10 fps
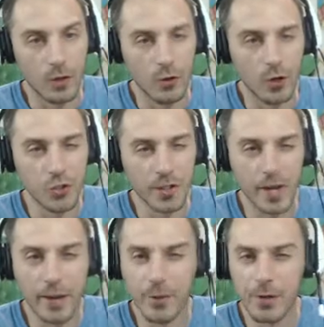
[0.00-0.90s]
Crushing
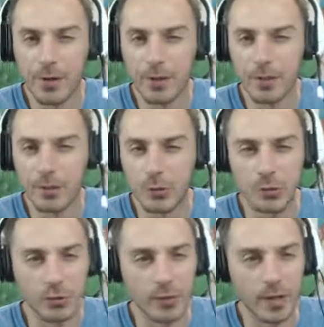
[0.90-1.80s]
Hammer,
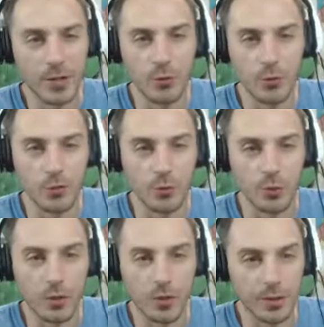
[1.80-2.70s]
ooh, I knew it was going to
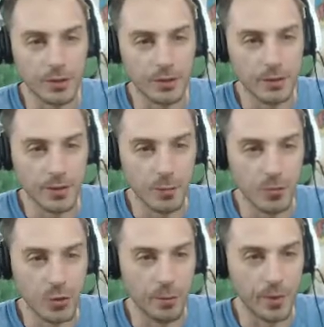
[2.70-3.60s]
work.
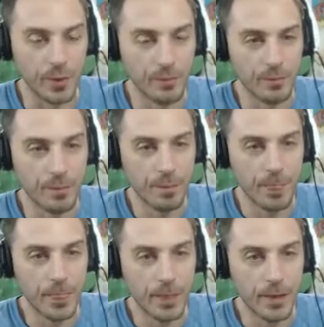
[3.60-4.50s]
Something told me
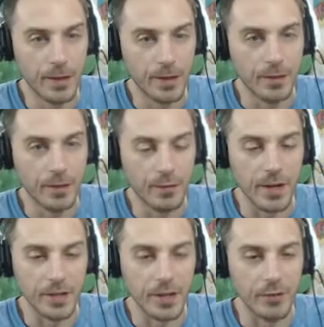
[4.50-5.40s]

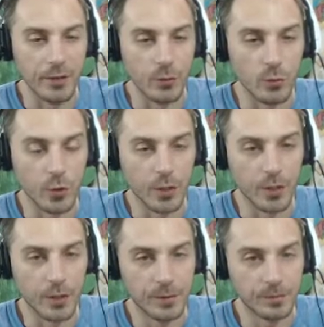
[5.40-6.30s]
that it definitely would
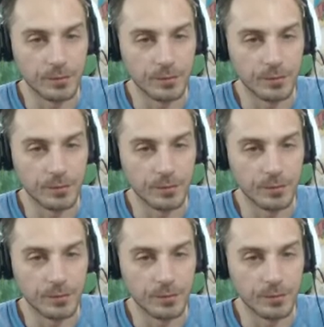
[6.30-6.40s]
work.